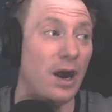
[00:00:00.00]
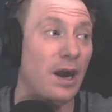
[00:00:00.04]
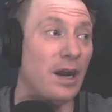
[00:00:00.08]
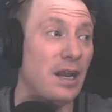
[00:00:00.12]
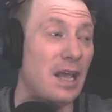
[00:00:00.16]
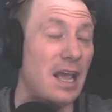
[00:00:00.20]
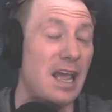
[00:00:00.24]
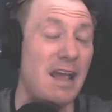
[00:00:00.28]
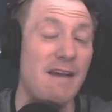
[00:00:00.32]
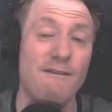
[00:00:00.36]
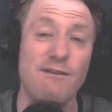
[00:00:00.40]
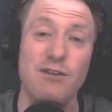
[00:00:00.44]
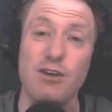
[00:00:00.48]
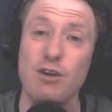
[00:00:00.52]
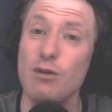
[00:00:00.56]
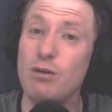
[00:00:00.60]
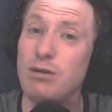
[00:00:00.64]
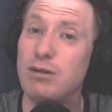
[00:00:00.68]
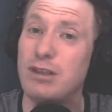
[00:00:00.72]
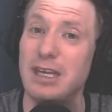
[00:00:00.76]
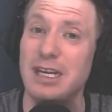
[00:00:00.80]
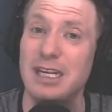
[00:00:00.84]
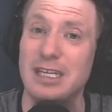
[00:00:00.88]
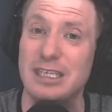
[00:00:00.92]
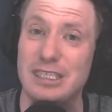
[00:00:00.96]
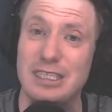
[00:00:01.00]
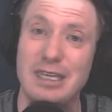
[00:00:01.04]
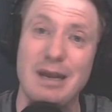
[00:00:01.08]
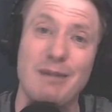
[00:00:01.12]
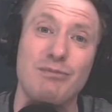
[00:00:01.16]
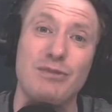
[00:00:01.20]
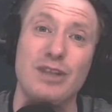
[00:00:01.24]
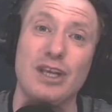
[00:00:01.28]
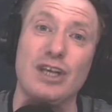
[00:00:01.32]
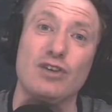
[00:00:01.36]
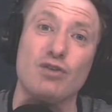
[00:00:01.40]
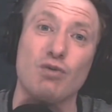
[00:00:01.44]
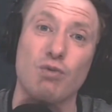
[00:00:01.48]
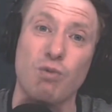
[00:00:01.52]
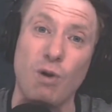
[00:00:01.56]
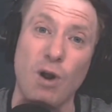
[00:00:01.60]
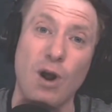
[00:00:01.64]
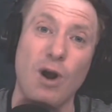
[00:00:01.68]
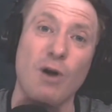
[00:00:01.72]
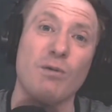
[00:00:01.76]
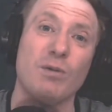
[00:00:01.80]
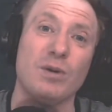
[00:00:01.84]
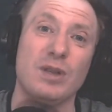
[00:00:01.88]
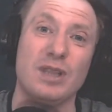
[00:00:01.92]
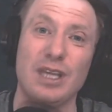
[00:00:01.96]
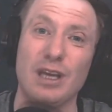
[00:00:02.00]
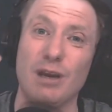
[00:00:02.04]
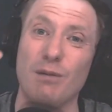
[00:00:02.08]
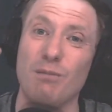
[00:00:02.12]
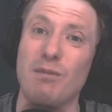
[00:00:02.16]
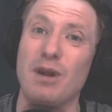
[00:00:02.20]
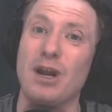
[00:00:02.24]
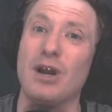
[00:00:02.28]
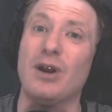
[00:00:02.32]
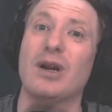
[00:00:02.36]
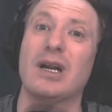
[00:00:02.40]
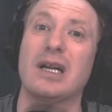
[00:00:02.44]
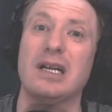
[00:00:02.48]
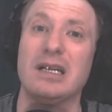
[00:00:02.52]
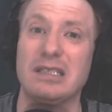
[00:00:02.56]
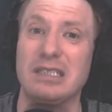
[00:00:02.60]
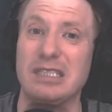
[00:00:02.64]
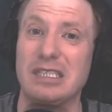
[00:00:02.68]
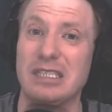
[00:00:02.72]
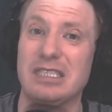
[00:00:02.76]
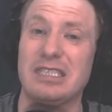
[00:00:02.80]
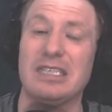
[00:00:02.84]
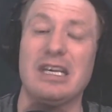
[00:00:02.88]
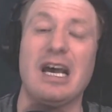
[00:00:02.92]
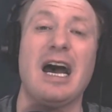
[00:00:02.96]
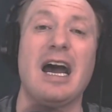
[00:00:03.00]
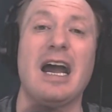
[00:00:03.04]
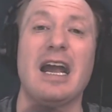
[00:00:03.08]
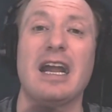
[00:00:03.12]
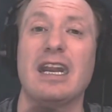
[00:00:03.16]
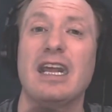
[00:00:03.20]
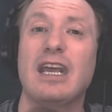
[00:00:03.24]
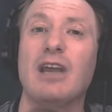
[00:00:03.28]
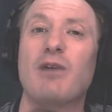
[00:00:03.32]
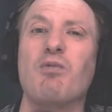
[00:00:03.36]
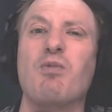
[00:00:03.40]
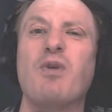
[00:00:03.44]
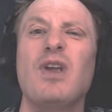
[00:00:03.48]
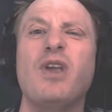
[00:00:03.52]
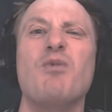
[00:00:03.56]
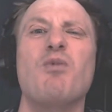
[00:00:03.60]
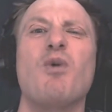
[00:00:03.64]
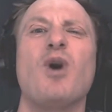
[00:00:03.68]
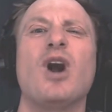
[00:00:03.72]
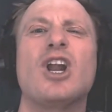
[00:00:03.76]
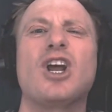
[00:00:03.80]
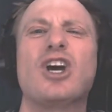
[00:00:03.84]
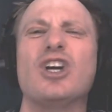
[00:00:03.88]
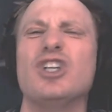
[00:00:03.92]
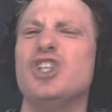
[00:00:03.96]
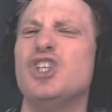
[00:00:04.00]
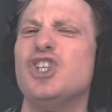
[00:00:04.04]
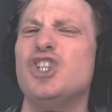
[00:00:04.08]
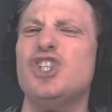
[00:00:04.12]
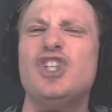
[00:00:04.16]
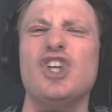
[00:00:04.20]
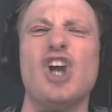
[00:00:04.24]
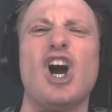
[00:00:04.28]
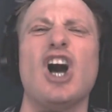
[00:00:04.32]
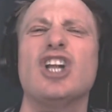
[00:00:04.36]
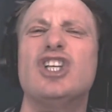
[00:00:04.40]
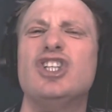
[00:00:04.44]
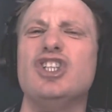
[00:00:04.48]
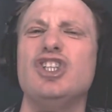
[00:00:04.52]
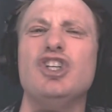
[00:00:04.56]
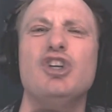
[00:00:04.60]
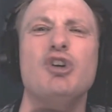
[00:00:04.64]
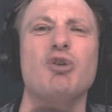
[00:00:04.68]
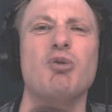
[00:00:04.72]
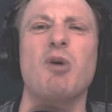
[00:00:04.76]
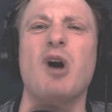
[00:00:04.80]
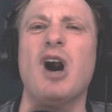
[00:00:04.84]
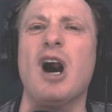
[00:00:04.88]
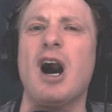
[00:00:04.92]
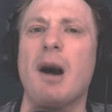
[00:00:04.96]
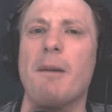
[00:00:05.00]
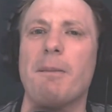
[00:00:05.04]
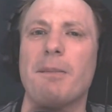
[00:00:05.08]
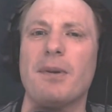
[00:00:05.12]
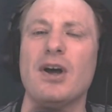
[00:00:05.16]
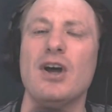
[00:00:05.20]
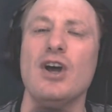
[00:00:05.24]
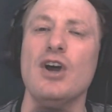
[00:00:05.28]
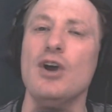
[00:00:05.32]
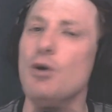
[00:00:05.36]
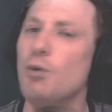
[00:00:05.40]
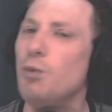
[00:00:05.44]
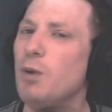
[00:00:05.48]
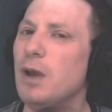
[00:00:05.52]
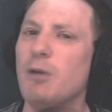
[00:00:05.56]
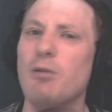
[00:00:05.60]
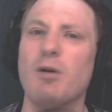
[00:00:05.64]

on if you think something's wrong with the American society, we want to shut you up.